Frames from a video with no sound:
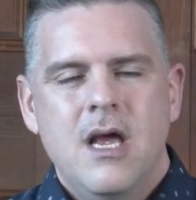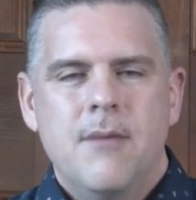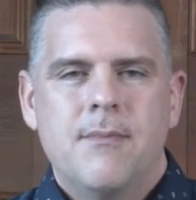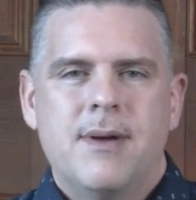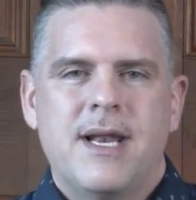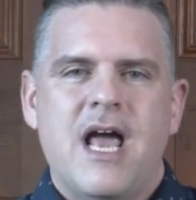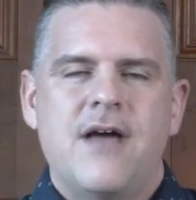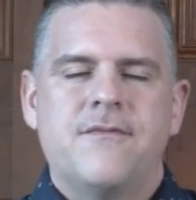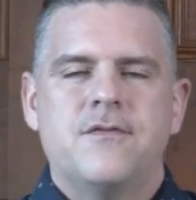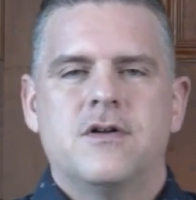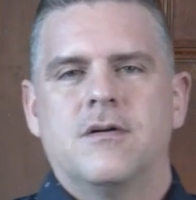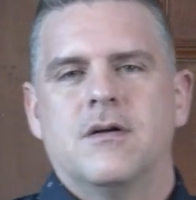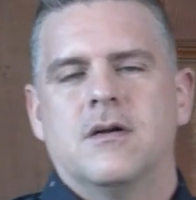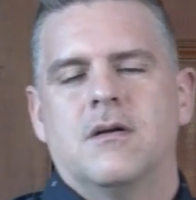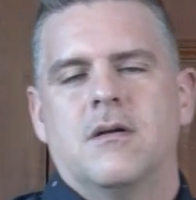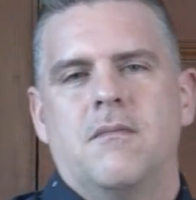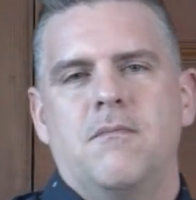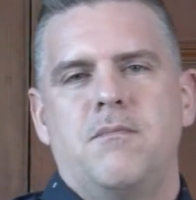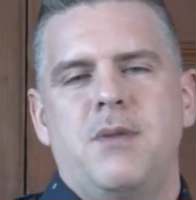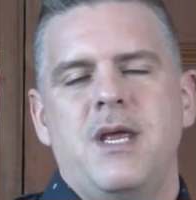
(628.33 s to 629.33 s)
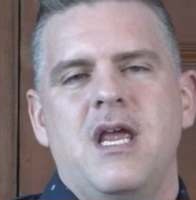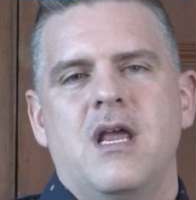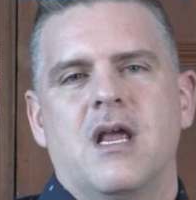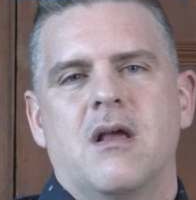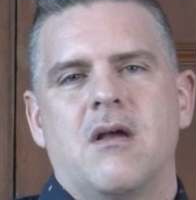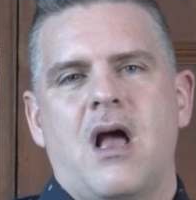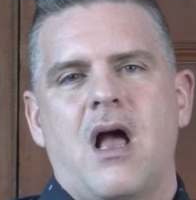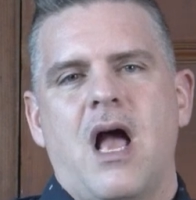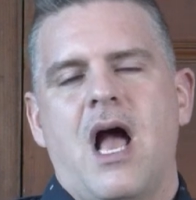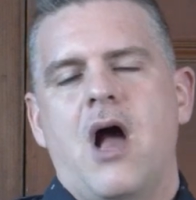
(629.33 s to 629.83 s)
But after
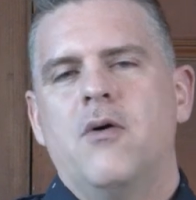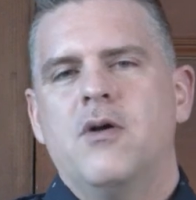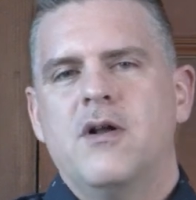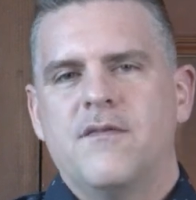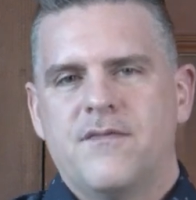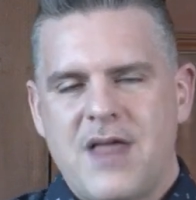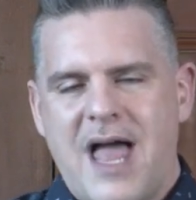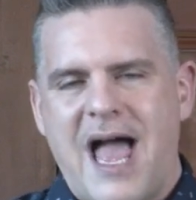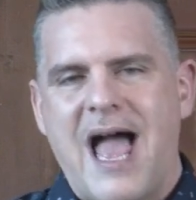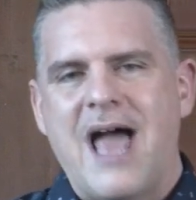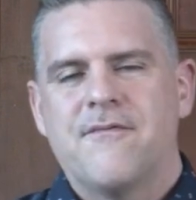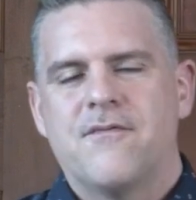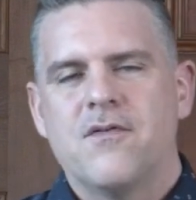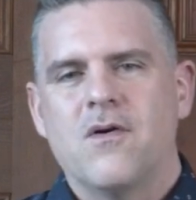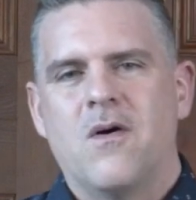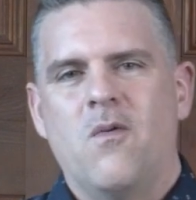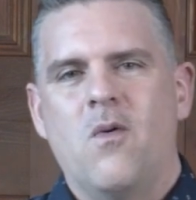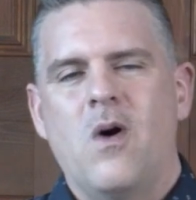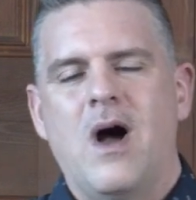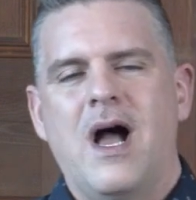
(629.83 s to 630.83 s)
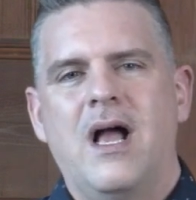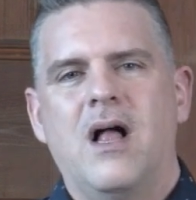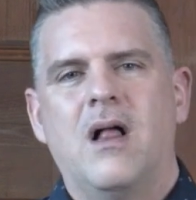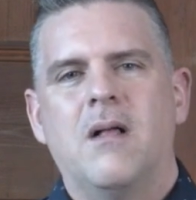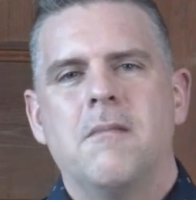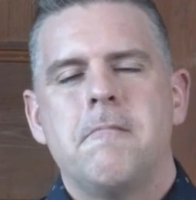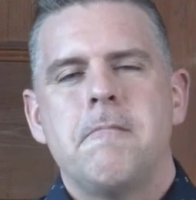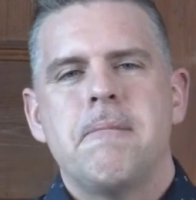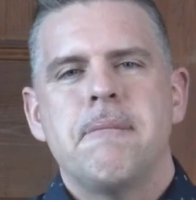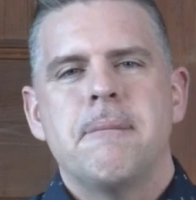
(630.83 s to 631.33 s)
being out of that for a
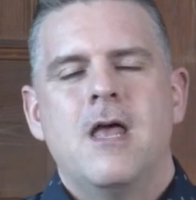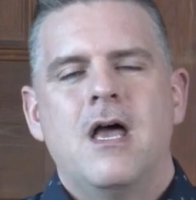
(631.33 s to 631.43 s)
while